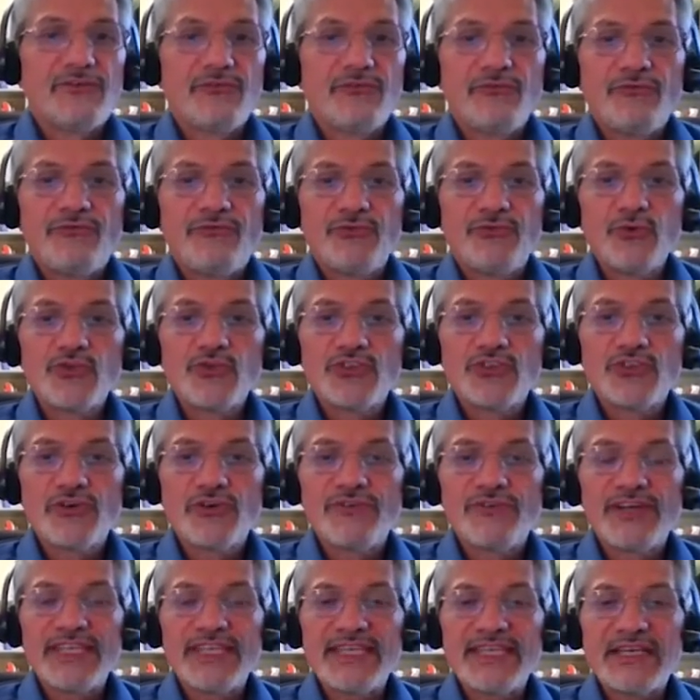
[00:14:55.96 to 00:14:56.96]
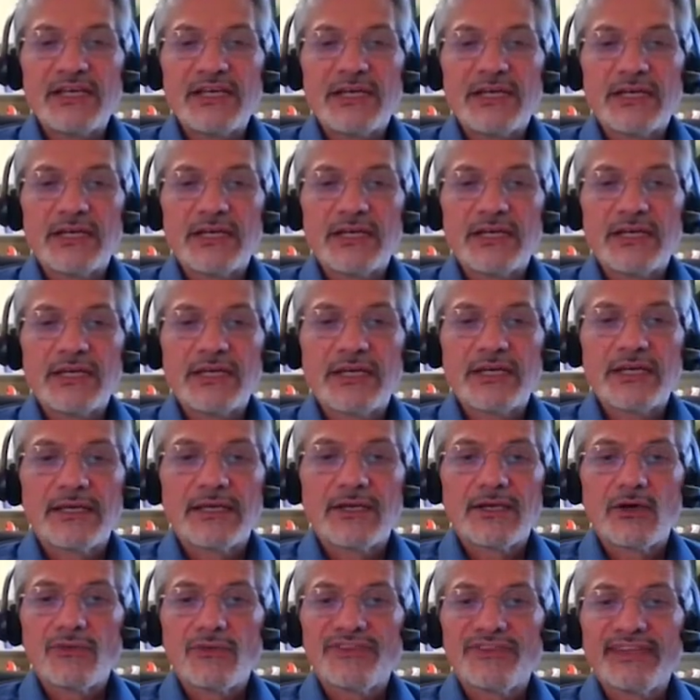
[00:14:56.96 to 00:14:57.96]
future-ready
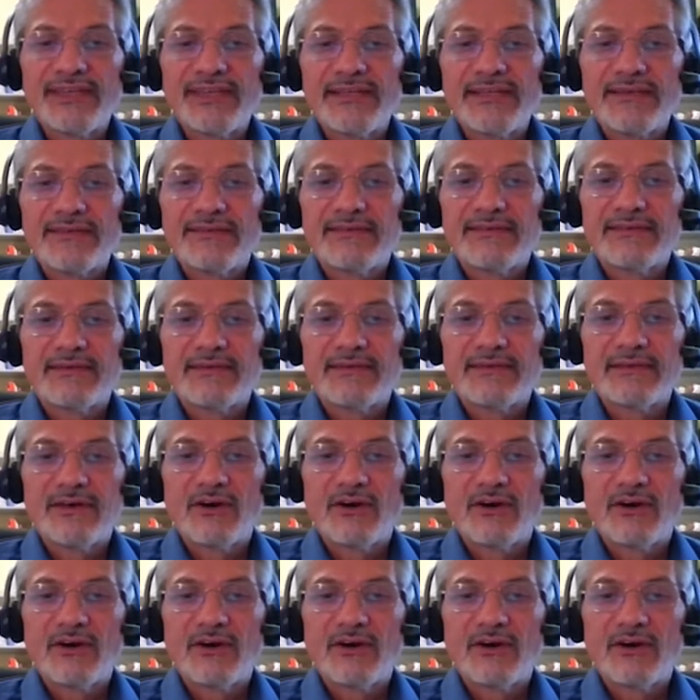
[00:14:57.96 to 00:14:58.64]
content